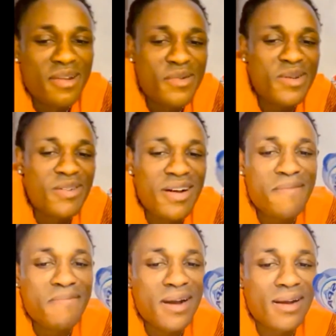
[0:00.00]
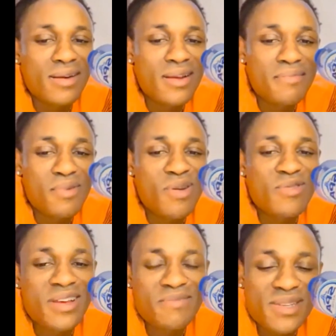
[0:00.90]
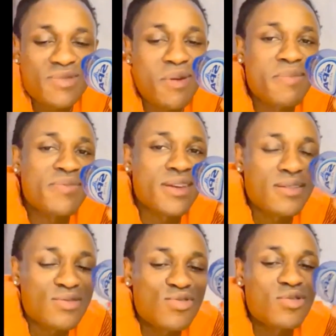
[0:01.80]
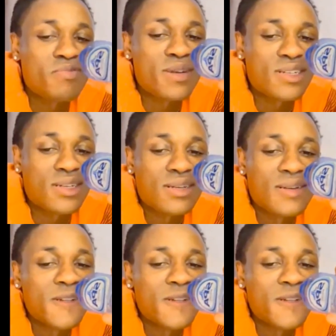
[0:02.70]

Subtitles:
Welcome back, number one MC. Wama, thank you so much.